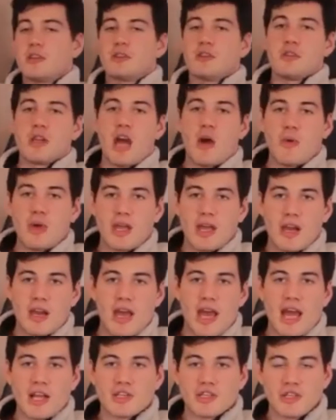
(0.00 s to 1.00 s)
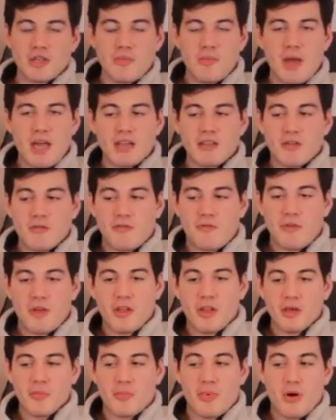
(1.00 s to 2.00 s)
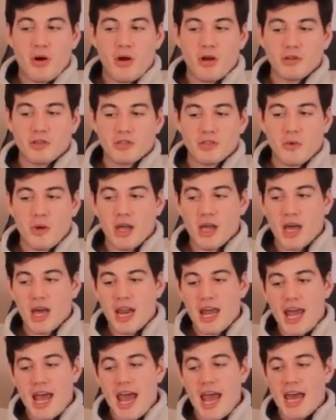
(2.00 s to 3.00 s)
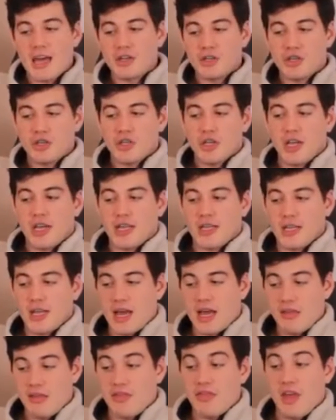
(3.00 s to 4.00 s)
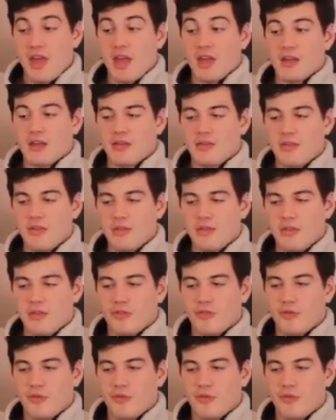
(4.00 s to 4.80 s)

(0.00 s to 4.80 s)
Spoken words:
so now we gotta actually make the filling part. So I gotta add it, I think, to this